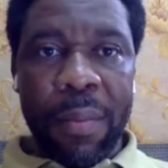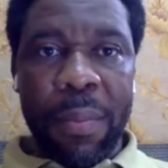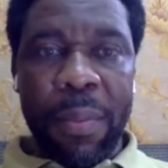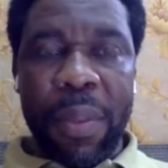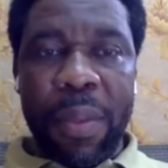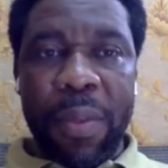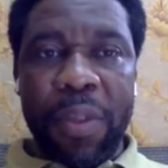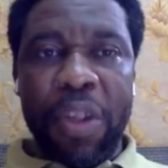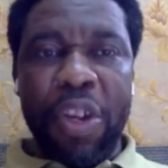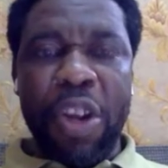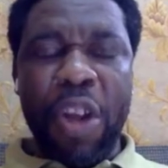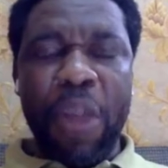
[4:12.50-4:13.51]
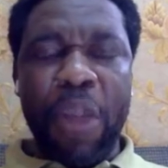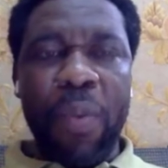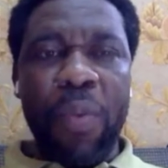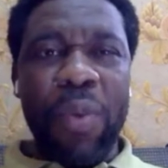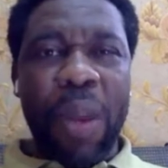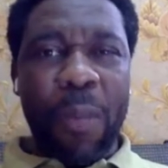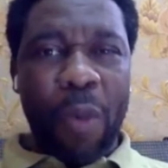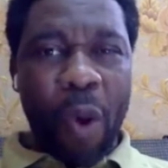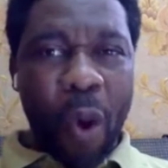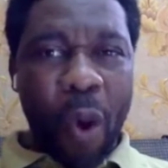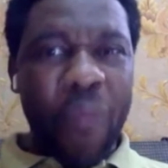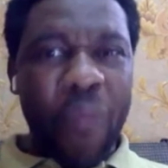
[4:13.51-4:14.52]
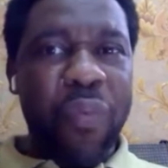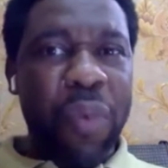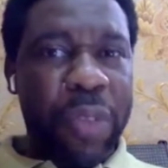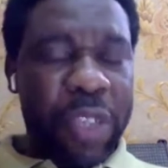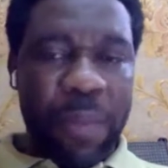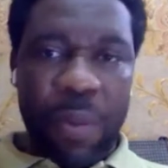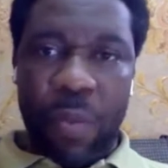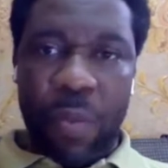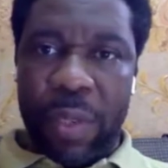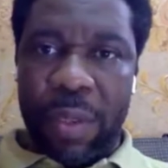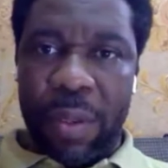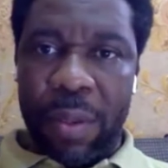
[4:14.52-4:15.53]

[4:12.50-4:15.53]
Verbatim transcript: But there is a neighborhood I'm comfortable with.